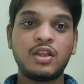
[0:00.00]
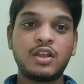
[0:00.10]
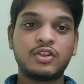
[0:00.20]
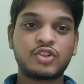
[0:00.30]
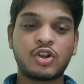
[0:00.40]

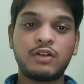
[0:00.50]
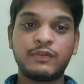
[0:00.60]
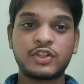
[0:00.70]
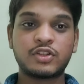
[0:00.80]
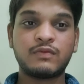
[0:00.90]
In the short
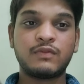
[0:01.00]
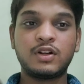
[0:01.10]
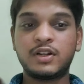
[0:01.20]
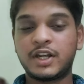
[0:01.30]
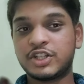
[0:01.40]
fiction
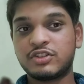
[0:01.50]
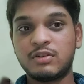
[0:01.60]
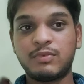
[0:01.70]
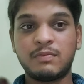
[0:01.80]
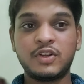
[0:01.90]
world, traditional
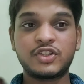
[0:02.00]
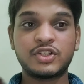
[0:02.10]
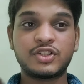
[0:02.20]
publishing